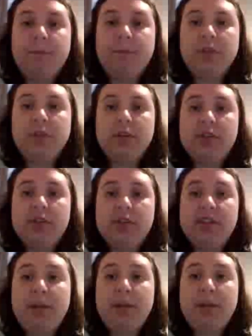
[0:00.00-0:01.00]
This is the name
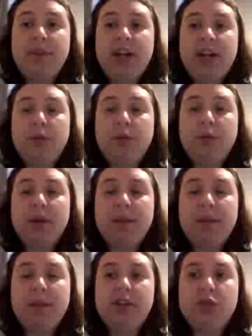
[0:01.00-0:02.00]
of an inn recommended
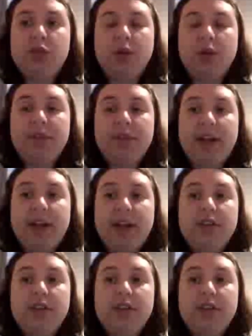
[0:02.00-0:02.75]
in Twelfth Night.